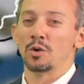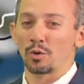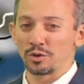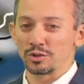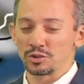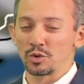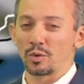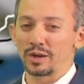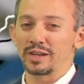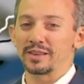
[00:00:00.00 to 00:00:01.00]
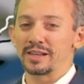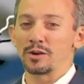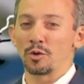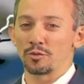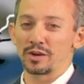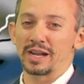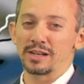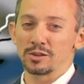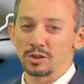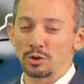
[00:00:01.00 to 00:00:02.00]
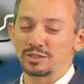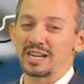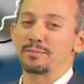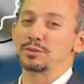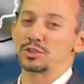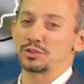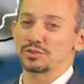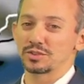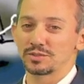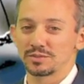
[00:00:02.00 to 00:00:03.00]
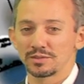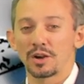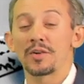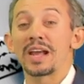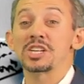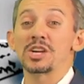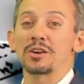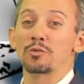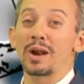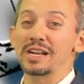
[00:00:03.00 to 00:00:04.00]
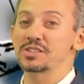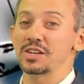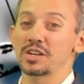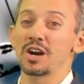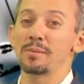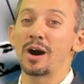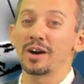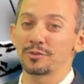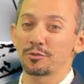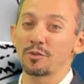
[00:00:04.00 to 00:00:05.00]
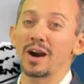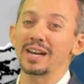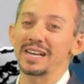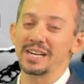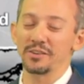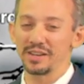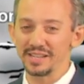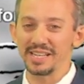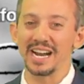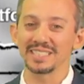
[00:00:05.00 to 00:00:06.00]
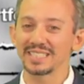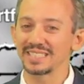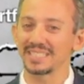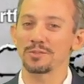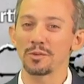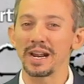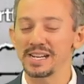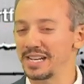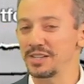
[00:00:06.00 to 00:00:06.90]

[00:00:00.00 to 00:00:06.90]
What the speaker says: or during the overnight low temperatures. Our next shot of rain is going to come on Friday here. And yes, I said rain, and